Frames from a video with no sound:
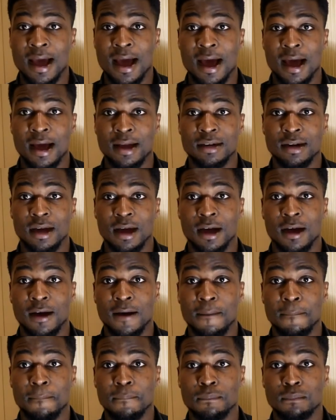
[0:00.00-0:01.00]

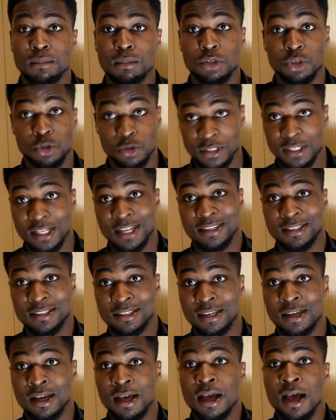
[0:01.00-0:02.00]
and
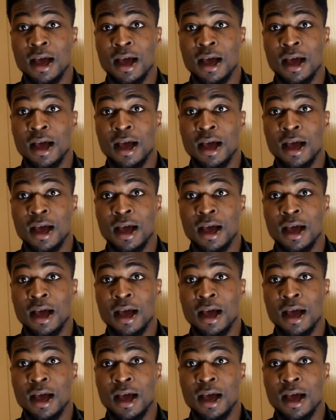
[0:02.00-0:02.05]
useless.